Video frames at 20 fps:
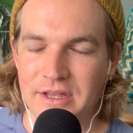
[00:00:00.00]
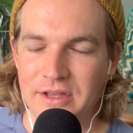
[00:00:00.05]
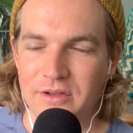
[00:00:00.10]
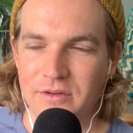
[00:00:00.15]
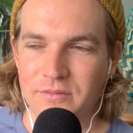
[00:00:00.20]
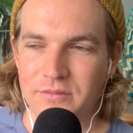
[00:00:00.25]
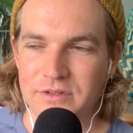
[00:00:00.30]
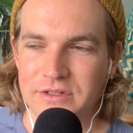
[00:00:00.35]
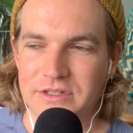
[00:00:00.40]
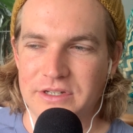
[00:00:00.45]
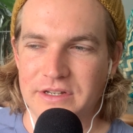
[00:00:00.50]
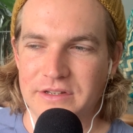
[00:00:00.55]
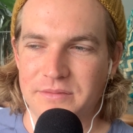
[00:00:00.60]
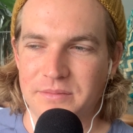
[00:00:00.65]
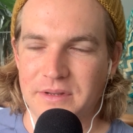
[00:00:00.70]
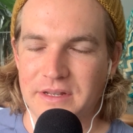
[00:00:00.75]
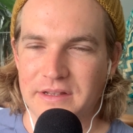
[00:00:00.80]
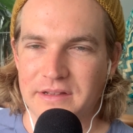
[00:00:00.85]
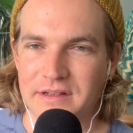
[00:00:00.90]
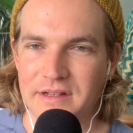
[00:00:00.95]
which just
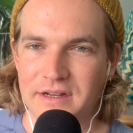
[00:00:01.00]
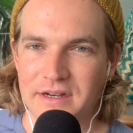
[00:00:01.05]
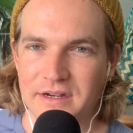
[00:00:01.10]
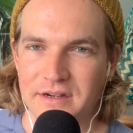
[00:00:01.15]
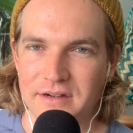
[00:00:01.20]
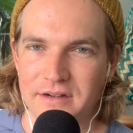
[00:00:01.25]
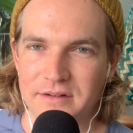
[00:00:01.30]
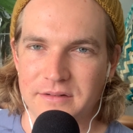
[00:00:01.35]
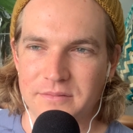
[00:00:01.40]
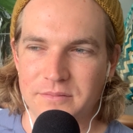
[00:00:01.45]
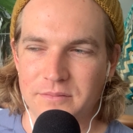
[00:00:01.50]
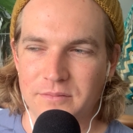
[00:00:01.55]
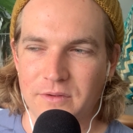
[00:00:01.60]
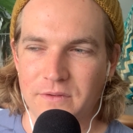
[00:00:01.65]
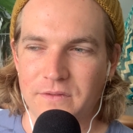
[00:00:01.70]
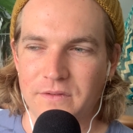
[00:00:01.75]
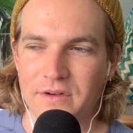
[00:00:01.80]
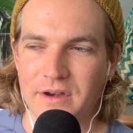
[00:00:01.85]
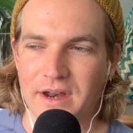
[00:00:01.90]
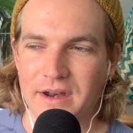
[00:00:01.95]
means they're
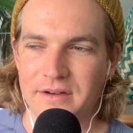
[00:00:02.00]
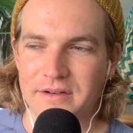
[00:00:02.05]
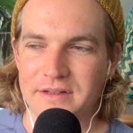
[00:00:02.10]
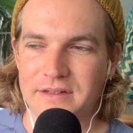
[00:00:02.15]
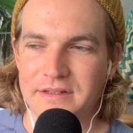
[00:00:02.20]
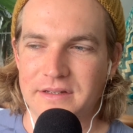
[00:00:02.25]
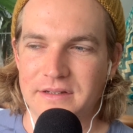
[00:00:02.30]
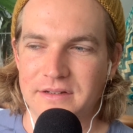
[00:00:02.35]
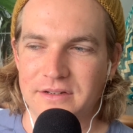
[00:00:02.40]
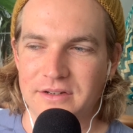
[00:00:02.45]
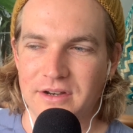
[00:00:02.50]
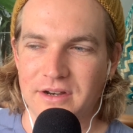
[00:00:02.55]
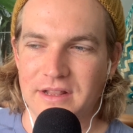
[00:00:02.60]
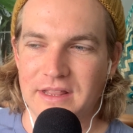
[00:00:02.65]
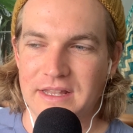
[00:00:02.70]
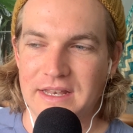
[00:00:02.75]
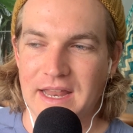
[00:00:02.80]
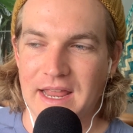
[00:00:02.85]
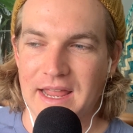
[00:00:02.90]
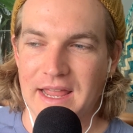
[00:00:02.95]
moving around during the
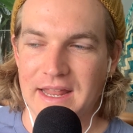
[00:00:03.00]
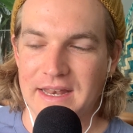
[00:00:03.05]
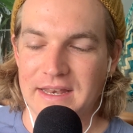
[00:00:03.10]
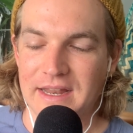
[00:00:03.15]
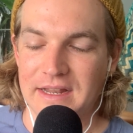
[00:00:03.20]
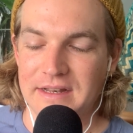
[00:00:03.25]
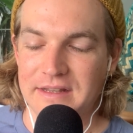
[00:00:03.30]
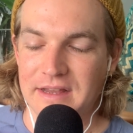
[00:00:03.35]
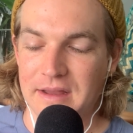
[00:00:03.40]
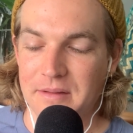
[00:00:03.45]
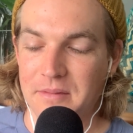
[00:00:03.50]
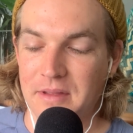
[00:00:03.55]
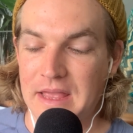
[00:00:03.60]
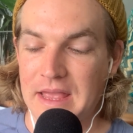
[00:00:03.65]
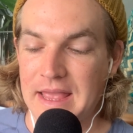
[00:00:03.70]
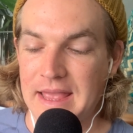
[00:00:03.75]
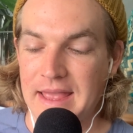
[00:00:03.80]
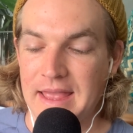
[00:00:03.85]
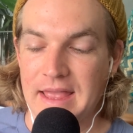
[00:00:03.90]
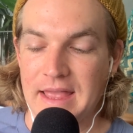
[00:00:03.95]
day and nighttime.
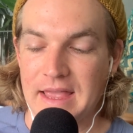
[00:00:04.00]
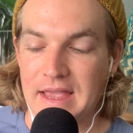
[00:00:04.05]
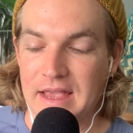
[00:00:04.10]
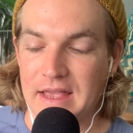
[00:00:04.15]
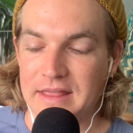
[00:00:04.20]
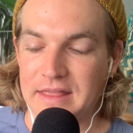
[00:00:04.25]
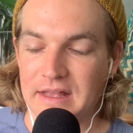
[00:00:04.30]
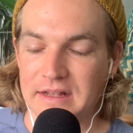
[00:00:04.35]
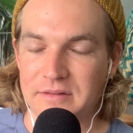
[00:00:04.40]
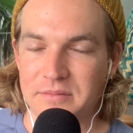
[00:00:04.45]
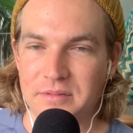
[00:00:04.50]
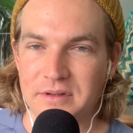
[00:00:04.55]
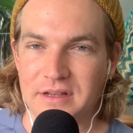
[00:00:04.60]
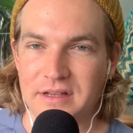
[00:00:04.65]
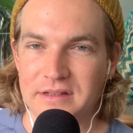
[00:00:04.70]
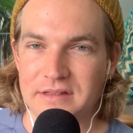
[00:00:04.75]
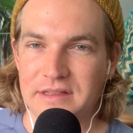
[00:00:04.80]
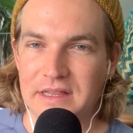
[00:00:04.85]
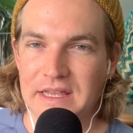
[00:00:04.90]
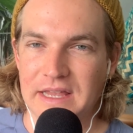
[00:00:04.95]
And that's
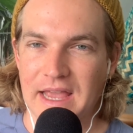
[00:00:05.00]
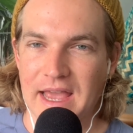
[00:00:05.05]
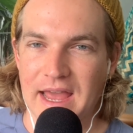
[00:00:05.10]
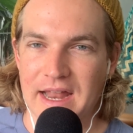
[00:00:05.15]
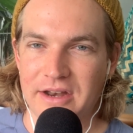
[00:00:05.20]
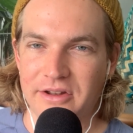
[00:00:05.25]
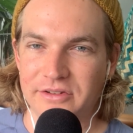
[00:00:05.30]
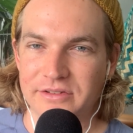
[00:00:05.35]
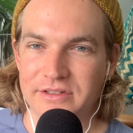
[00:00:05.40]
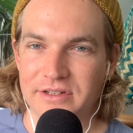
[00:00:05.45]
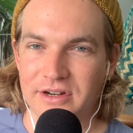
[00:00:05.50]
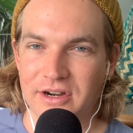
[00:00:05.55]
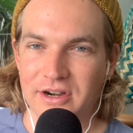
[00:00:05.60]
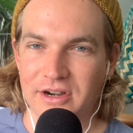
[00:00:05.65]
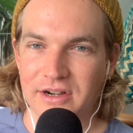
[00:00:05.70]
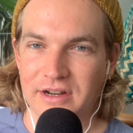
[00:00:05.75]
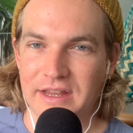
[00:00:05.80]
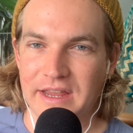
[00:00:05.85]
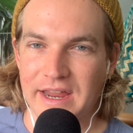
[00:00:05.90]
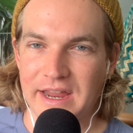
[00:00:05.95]
because the adults are
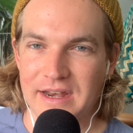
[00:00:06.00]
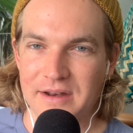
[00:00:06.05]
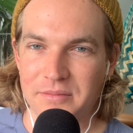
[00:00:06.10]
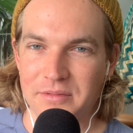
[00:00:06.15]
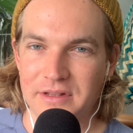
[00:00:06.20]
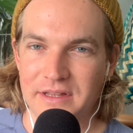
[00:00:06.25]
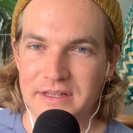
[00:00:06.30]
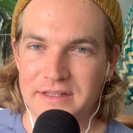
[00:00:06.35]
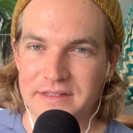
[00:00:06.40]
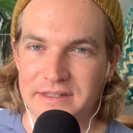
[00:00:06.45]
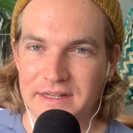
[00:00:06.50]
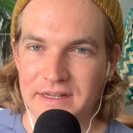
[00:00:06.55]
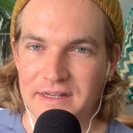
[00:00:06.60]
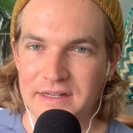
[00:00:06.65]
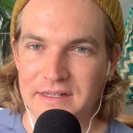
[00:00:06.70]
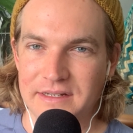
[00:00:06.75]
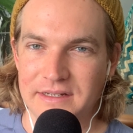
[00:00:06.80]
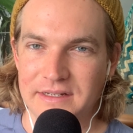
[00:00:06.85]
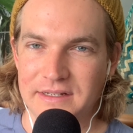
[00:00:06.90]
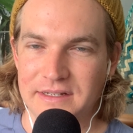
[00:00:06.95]
cannibalistic.
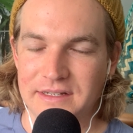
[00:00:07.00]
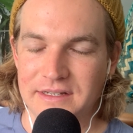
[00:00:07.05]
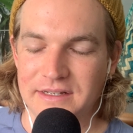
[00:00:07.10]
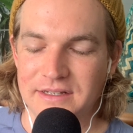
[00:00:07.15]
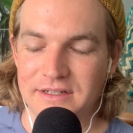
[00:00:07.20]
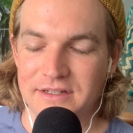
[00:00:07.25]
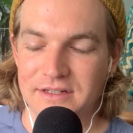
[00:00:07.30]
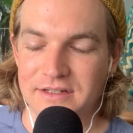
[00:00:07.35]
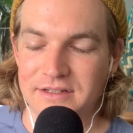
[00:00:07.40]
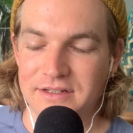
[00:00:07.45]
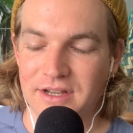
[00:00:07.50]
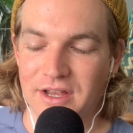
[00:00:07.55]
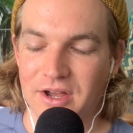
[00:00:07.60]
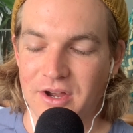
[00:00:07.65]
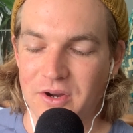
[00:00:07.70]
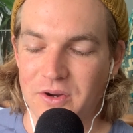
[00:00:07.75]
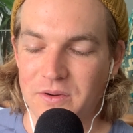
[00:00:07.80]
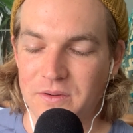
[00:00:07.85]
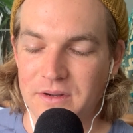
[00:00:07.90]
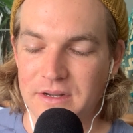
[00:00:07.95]

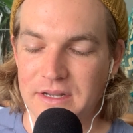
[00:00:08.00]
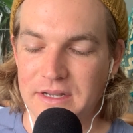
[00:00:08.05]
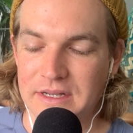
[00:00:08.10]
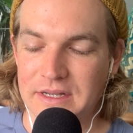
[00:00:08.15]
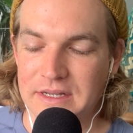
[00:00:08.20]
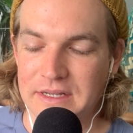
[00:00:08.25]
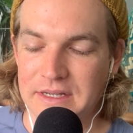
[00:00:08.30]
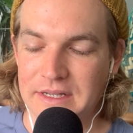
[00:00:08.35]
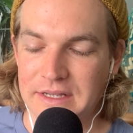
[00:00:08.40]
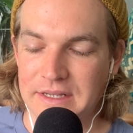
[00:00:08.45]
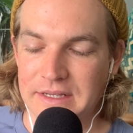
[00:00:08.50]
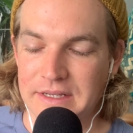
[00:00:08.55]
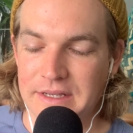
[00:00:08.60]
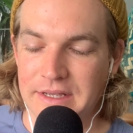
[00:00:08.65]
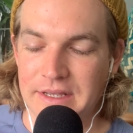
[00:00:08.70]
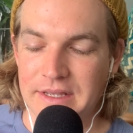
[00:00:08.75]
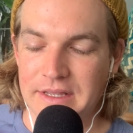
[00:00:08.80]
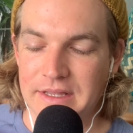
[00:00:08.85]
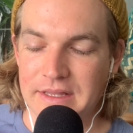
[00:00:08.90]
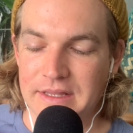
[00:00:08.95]
So
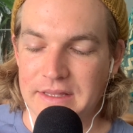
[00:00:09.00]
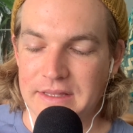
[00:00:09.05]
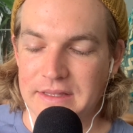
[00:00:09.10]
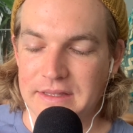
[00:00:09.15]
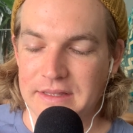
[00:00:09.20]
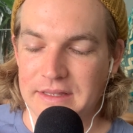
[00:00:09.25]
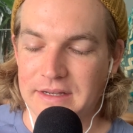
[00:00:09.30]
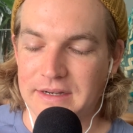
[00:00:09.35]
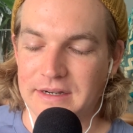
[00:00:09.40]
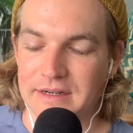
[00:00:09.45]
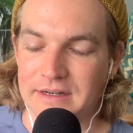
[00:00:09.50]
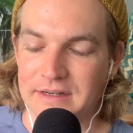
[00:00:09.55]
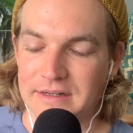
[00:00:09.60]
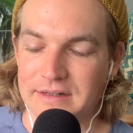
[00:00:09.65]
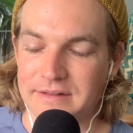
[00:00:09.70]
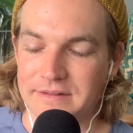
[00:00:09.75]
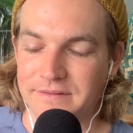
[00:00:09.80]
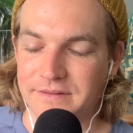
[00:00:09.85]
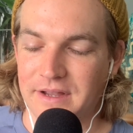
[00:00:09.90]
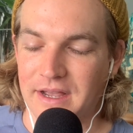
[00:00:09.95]

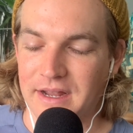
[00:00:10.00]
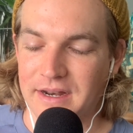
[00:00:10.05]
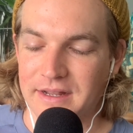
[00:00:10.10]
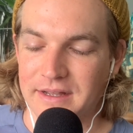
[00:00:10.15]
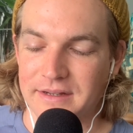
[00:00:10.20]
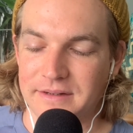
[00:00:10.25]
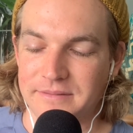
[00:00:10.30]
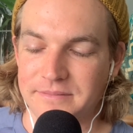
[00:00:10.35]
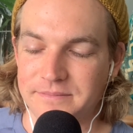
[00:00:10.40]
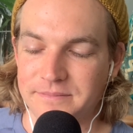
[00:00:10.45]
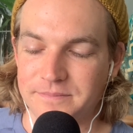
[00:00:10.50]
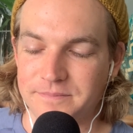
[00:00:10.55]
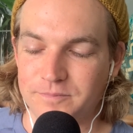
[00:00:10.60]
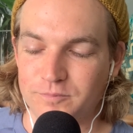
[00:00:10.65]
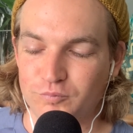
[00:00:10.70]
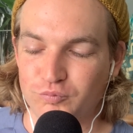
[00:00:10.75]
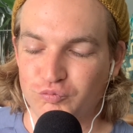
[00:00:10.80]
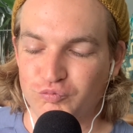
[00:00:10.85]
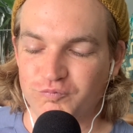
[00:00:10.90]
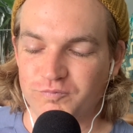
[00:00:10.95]
they've got to
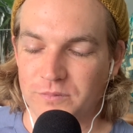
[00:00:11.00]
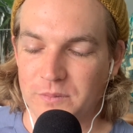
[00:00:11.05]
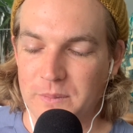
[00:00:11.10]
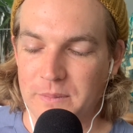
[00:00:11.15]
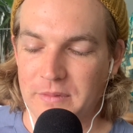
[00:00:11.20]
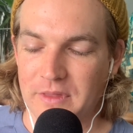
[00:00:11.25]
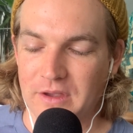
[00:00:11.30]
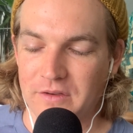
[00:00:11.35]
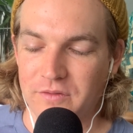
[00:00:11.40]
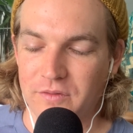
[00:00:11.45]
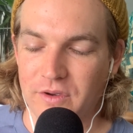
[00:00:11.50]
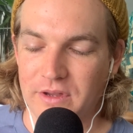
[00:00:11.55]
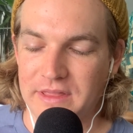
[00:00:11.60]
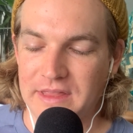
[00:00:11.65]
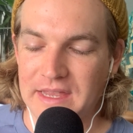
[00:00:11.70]
avoid the